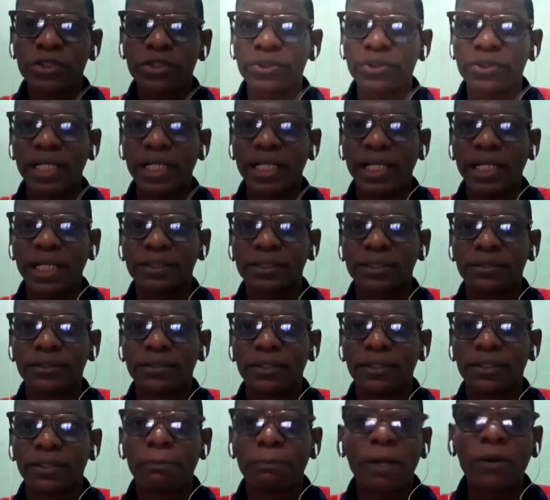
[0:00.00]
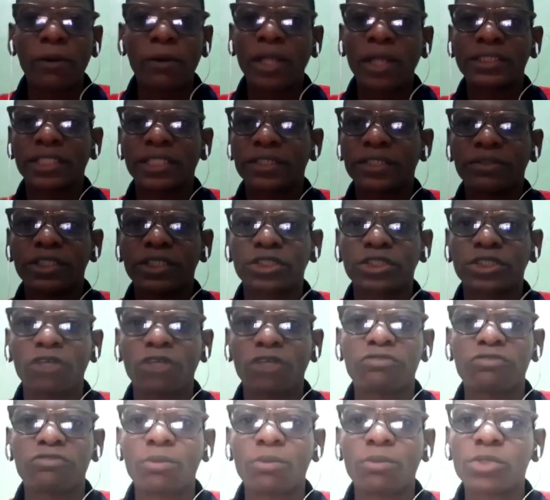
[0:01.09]
doing that. Power generation
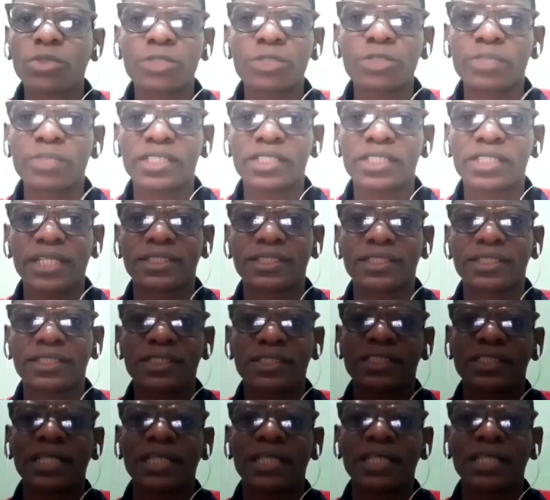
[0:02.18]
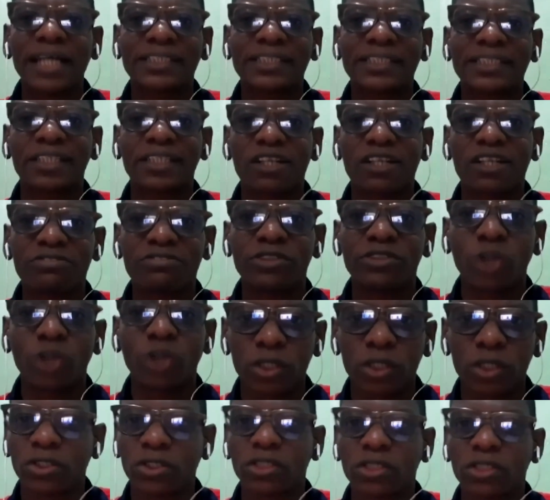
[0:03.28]
for most businesses are
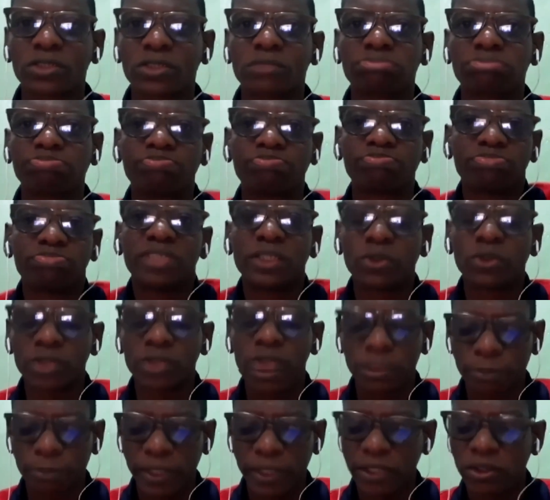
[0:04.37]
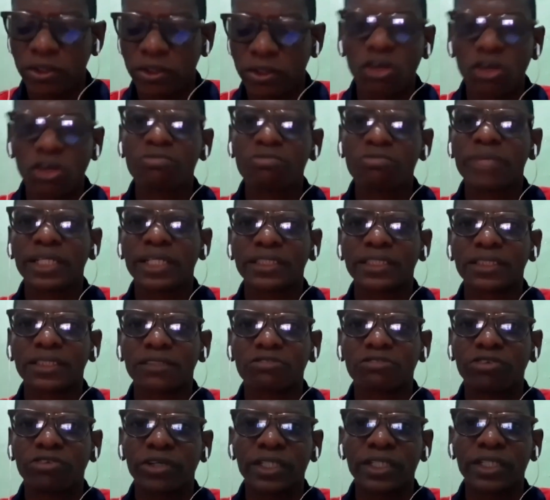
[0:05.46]
self-done, they don't depend on government
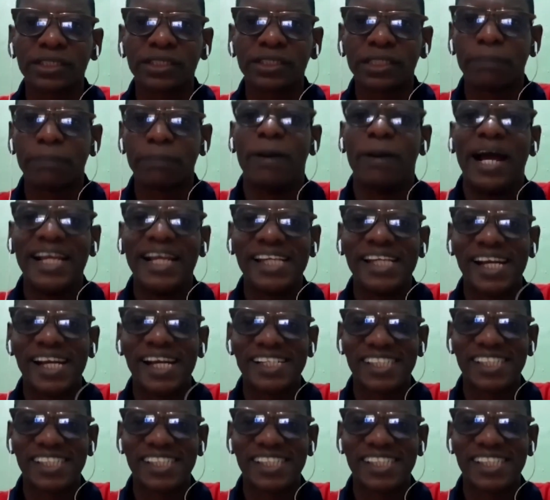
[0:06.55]
for it. They buy their